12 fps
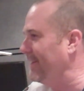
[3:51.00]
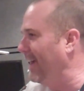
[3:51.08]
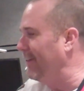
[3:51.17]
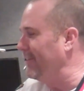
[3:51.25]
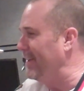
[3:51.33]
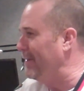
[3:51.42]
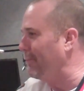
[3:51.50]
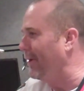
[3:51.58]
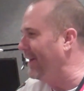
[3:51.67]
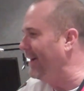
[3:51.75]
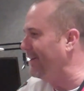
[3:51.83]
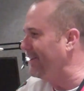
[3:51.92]
having him
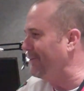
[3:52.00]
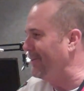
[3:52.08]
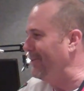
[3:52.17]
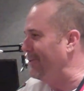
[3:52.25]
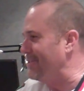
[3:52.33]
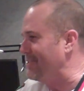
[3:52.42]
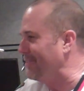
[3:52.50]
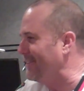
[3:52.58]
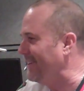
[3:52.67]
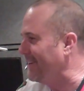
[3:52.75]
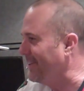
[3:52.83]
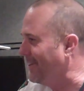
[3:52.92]
run out with no shirt on and